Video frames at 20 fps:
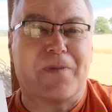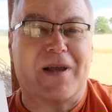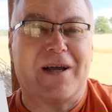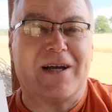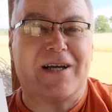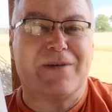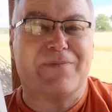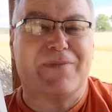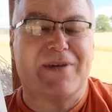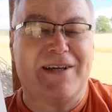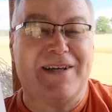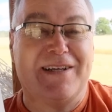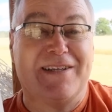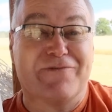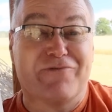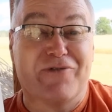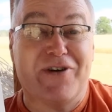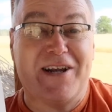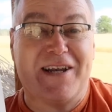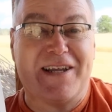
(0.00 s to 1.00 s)

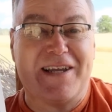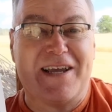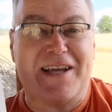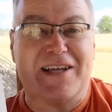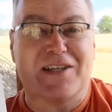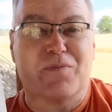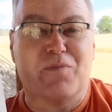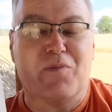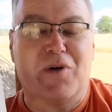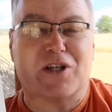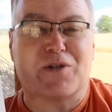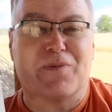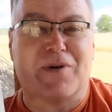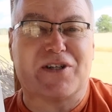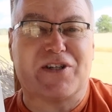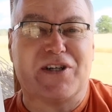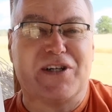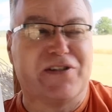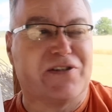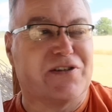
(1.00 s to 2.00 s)
It really is much
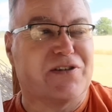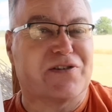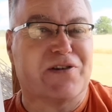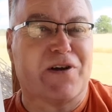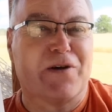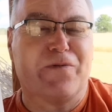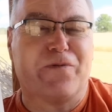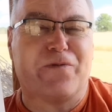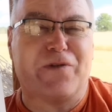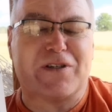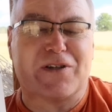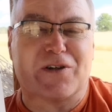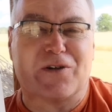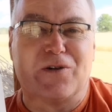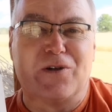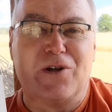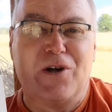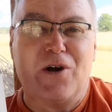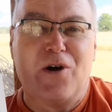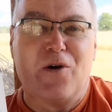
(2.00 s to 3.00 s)
easier. There's no
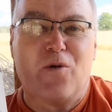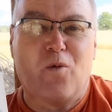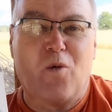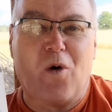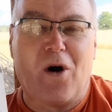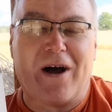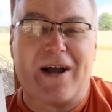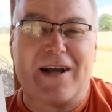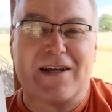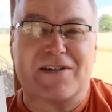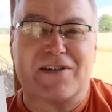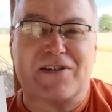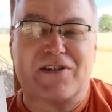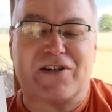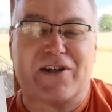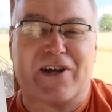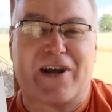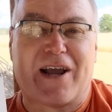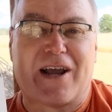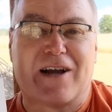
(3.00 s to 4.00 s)
physical wires
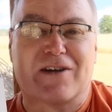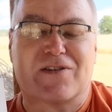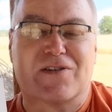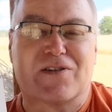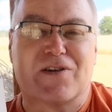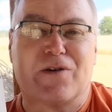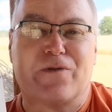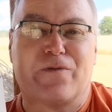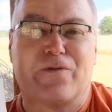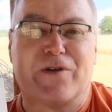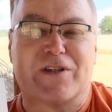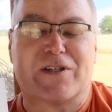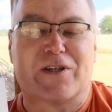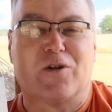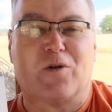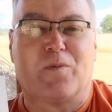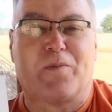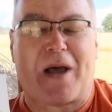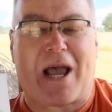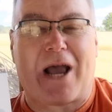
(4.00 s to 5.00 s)
into your house. There's no
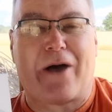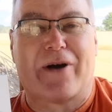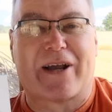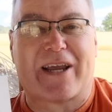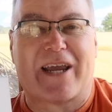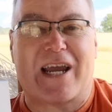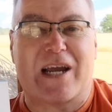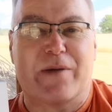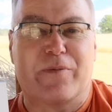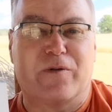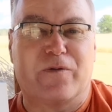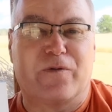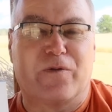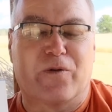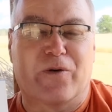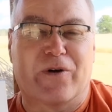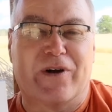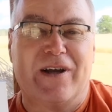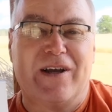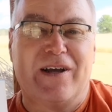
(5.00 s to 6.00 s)
physical power cable
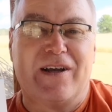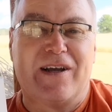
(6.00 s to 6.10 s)
for it.